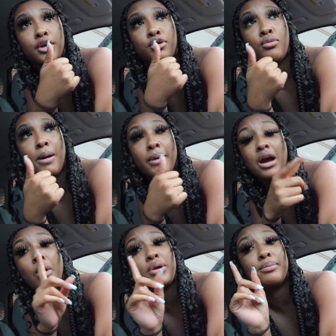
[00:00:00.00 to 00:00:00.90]
Do my
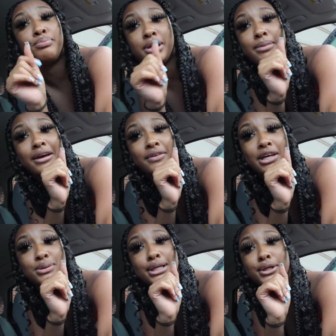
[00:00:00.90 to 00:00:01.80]
makeup. I wanna beat my
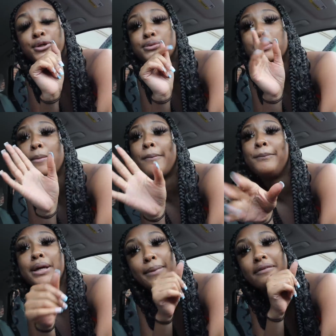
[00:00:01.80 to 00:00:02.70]
face when I get home. So I'm
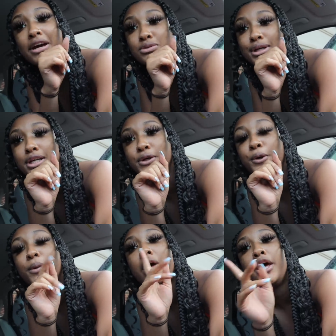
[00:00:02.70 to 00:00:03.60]
beat my face when I get home.